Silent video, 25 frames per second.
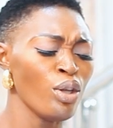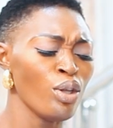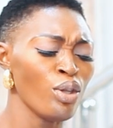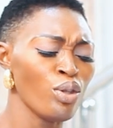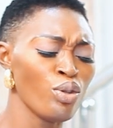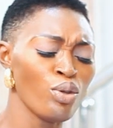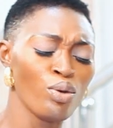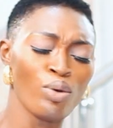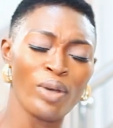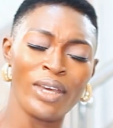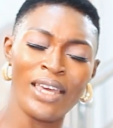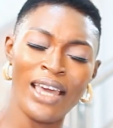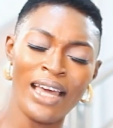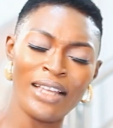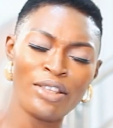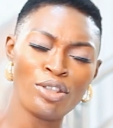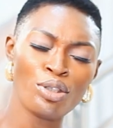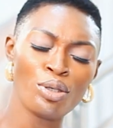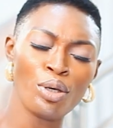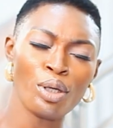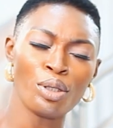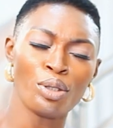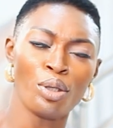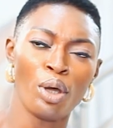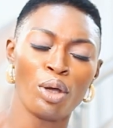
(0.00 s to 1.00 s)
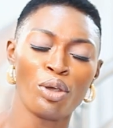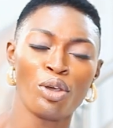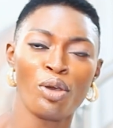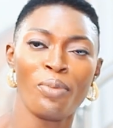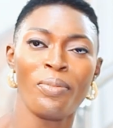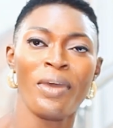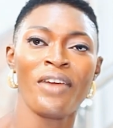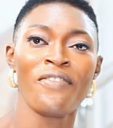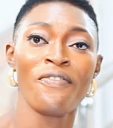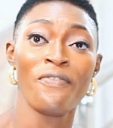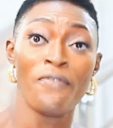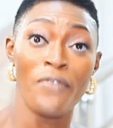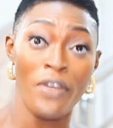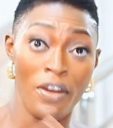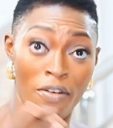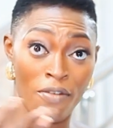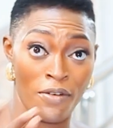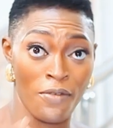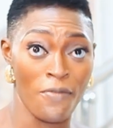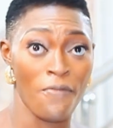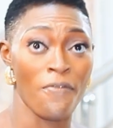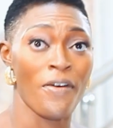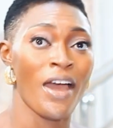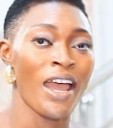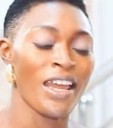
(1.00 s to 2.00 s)
you get your document
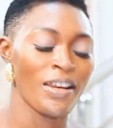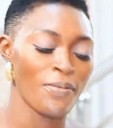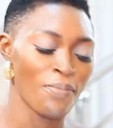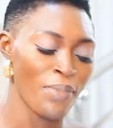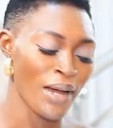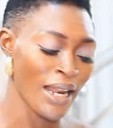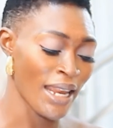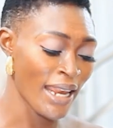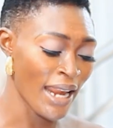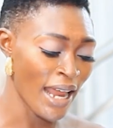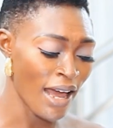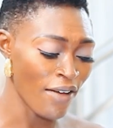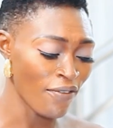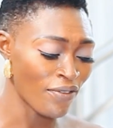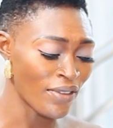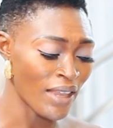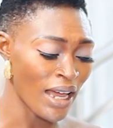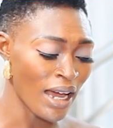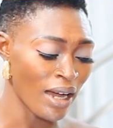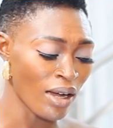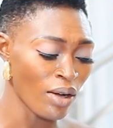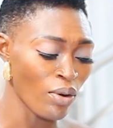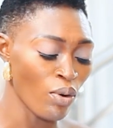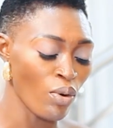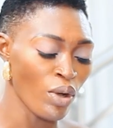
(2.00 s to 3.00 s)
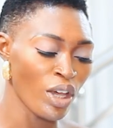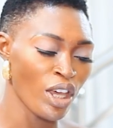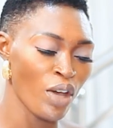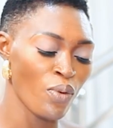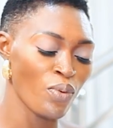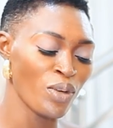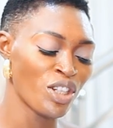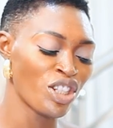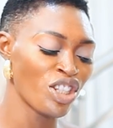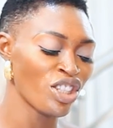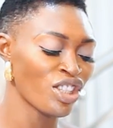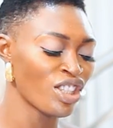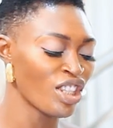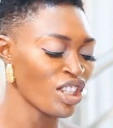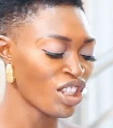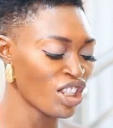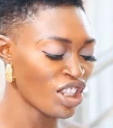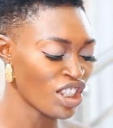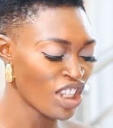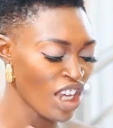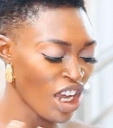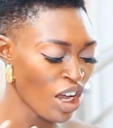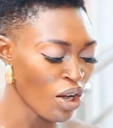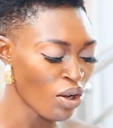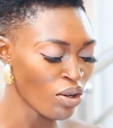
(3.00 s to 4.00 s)
verified by NAFDAC, okay, which is the
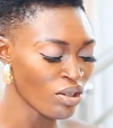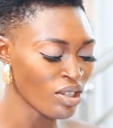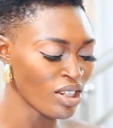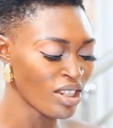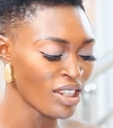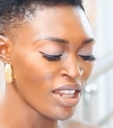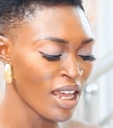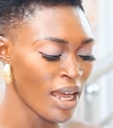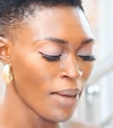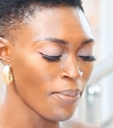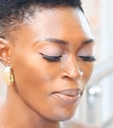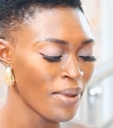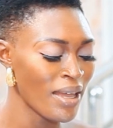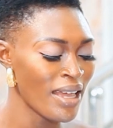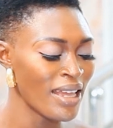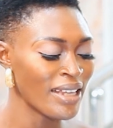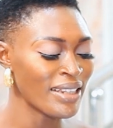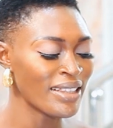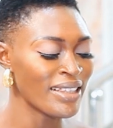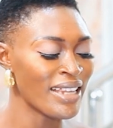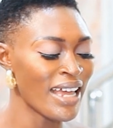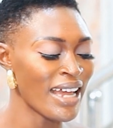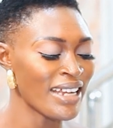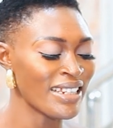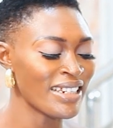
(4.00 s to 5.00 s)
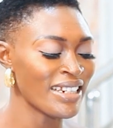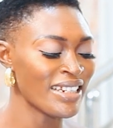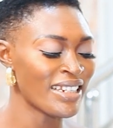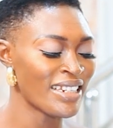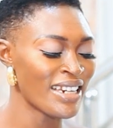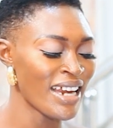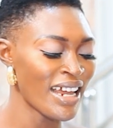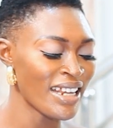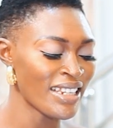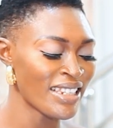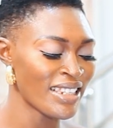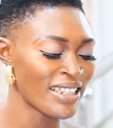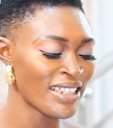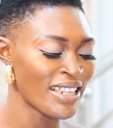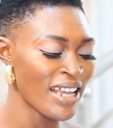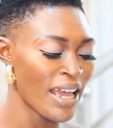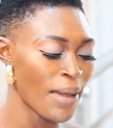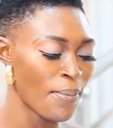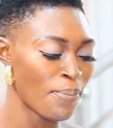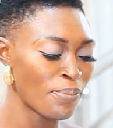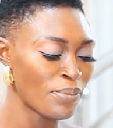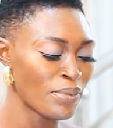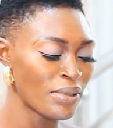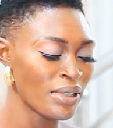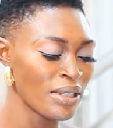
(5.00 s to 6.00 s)
second step. Then the third
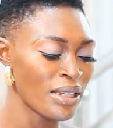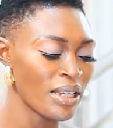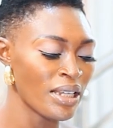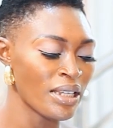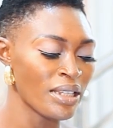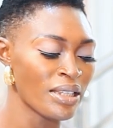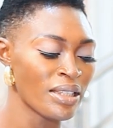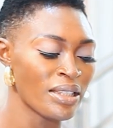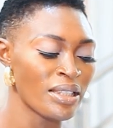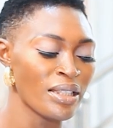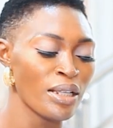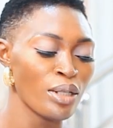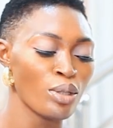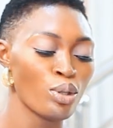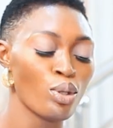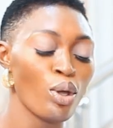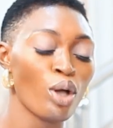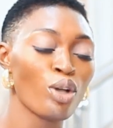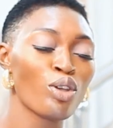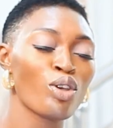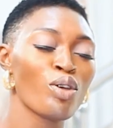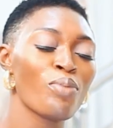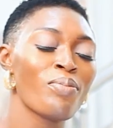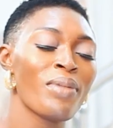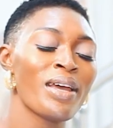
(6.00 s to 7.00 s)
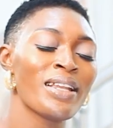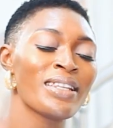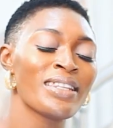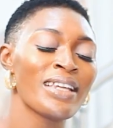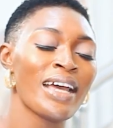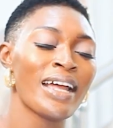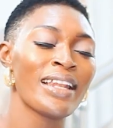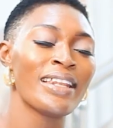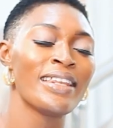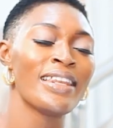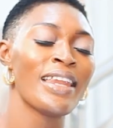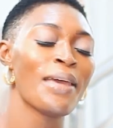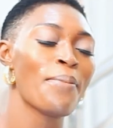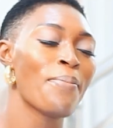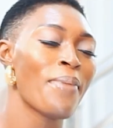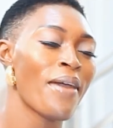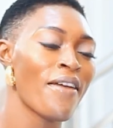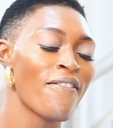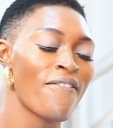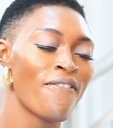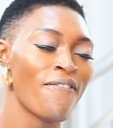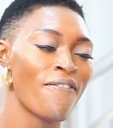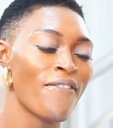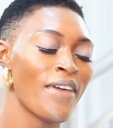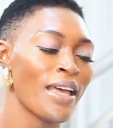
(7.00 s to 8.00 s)
step is the document and label
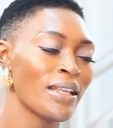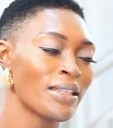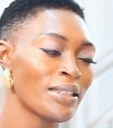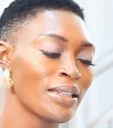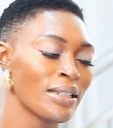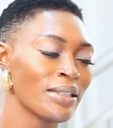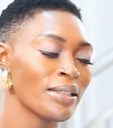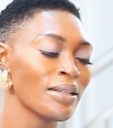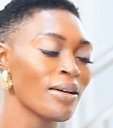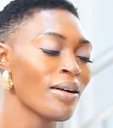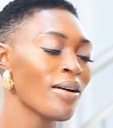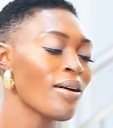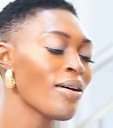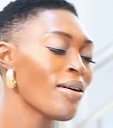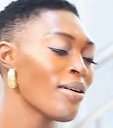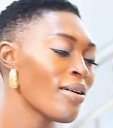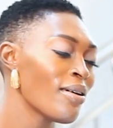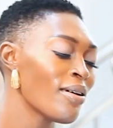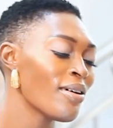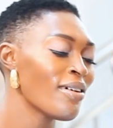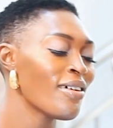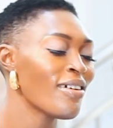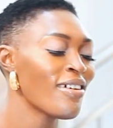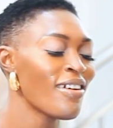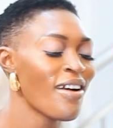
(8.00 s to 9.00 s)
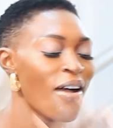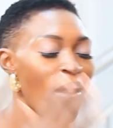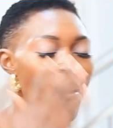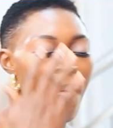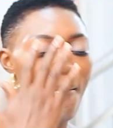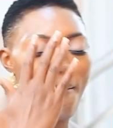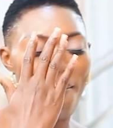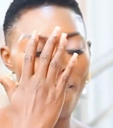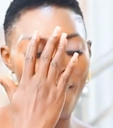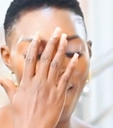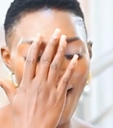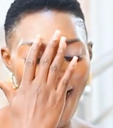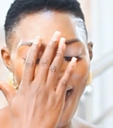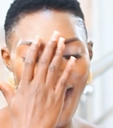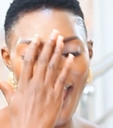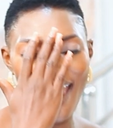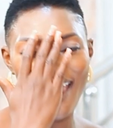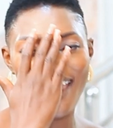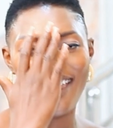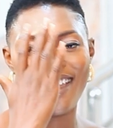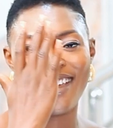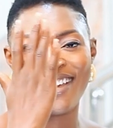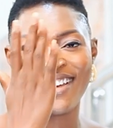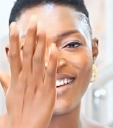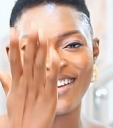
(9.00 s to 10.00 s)
vetting. Oh my
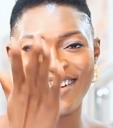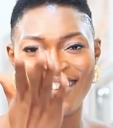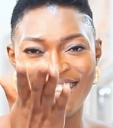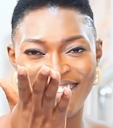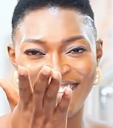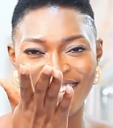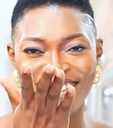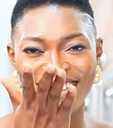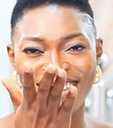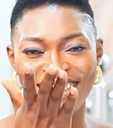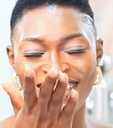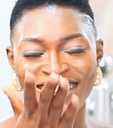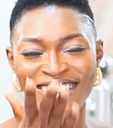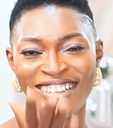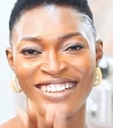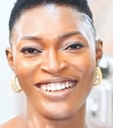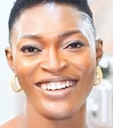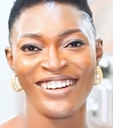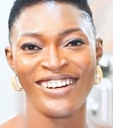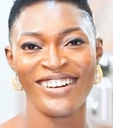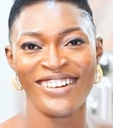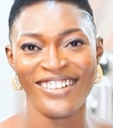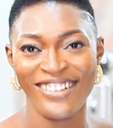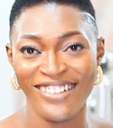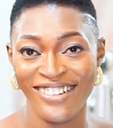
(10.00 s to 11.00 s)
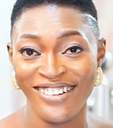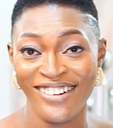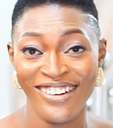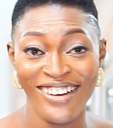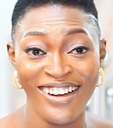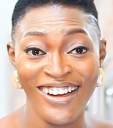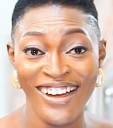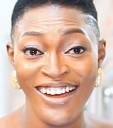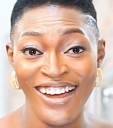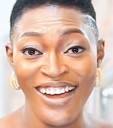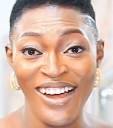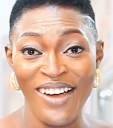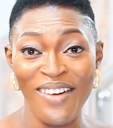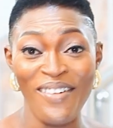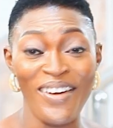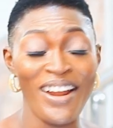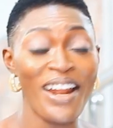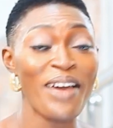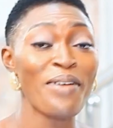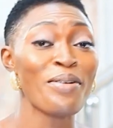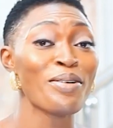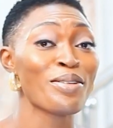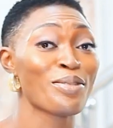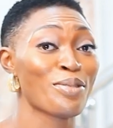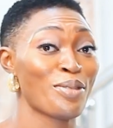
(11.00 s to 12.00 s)
God. Oh, when
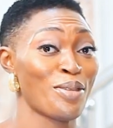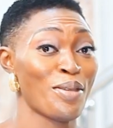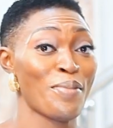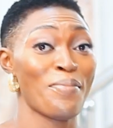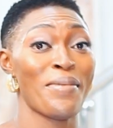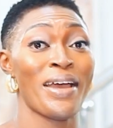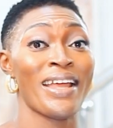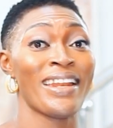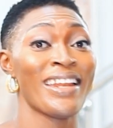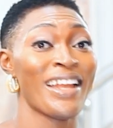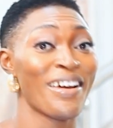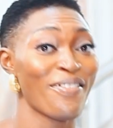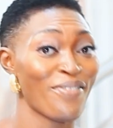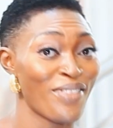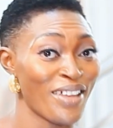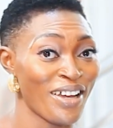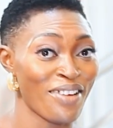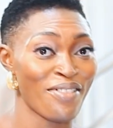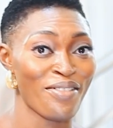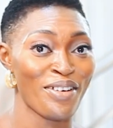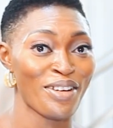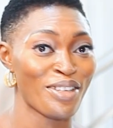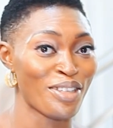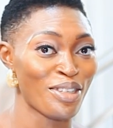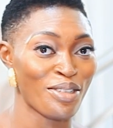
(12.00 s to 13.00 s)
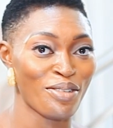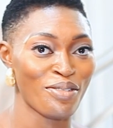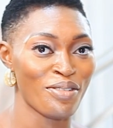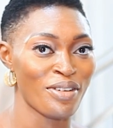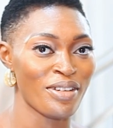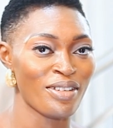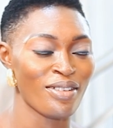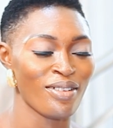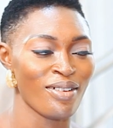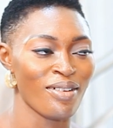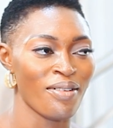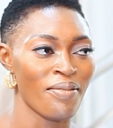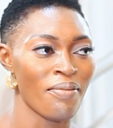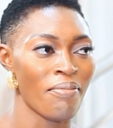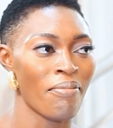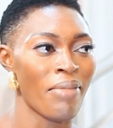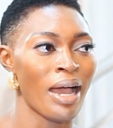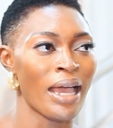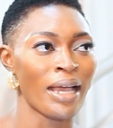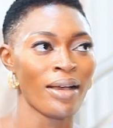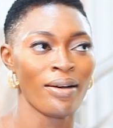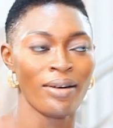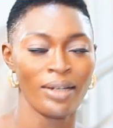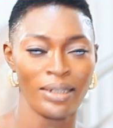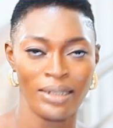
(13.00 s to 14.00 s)
I was doing my NAFDAC registration,
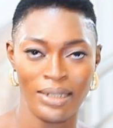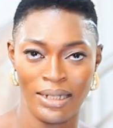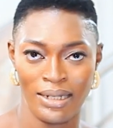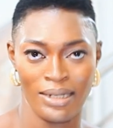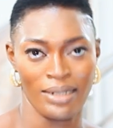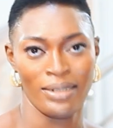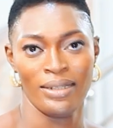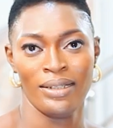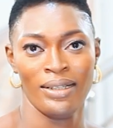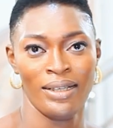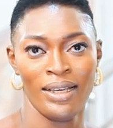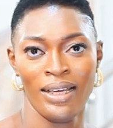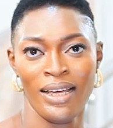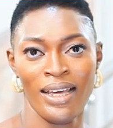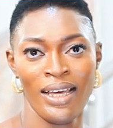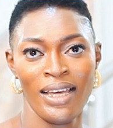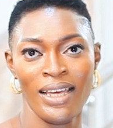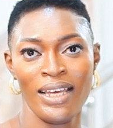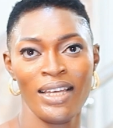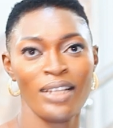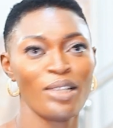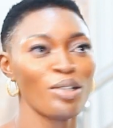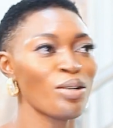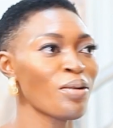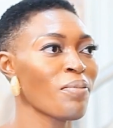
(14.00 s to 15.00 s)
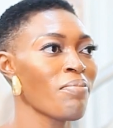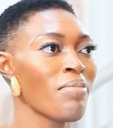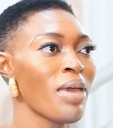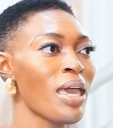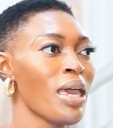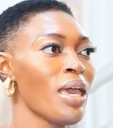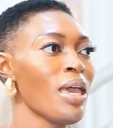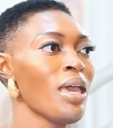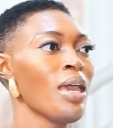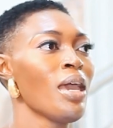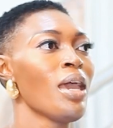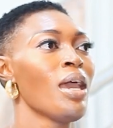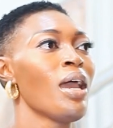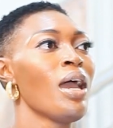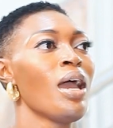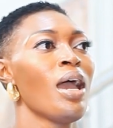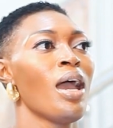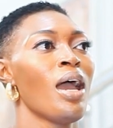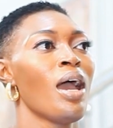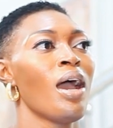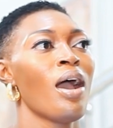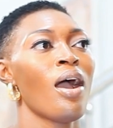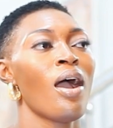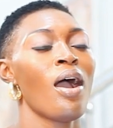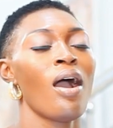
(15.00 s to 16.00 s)
my God, it took me
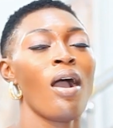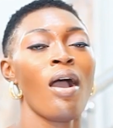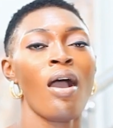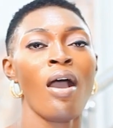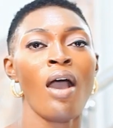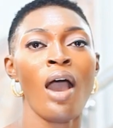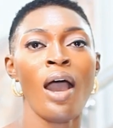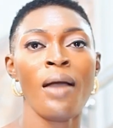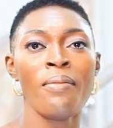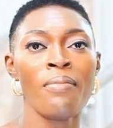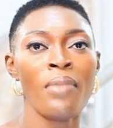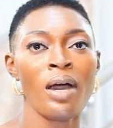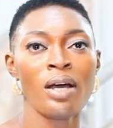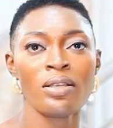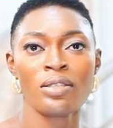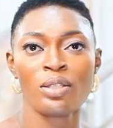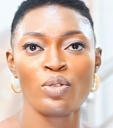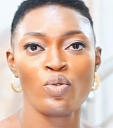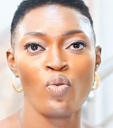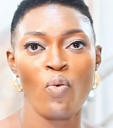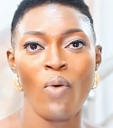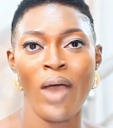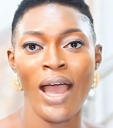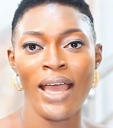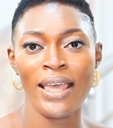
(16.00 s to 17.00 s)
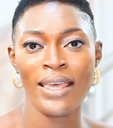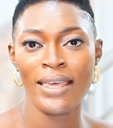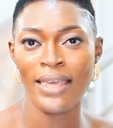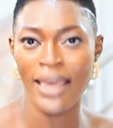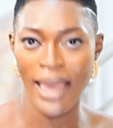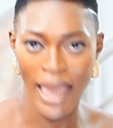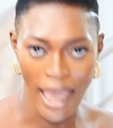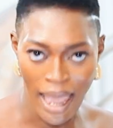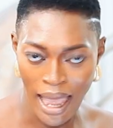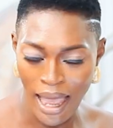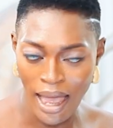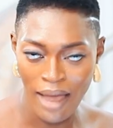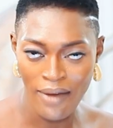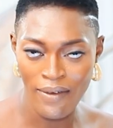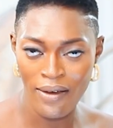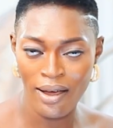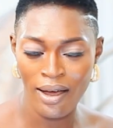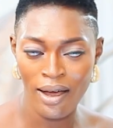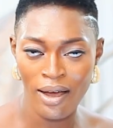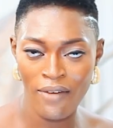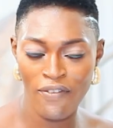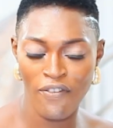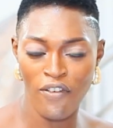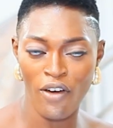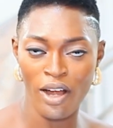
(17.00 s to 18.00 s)
almost 1 year
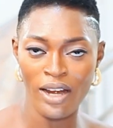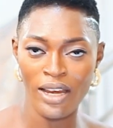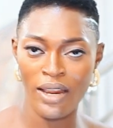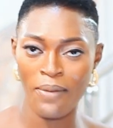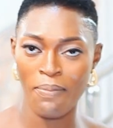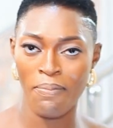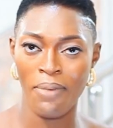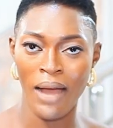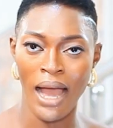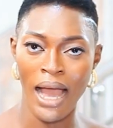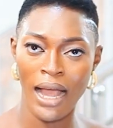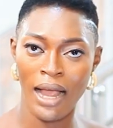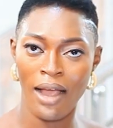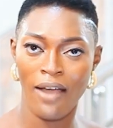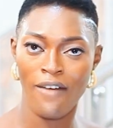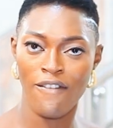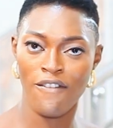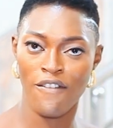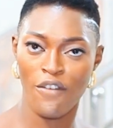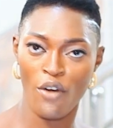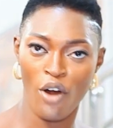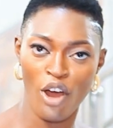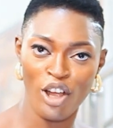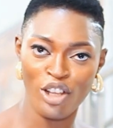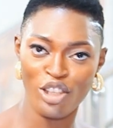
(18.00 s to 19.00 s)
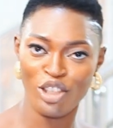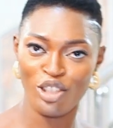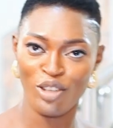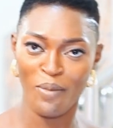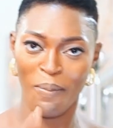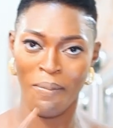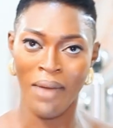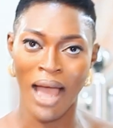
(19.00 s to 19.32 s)
for the back front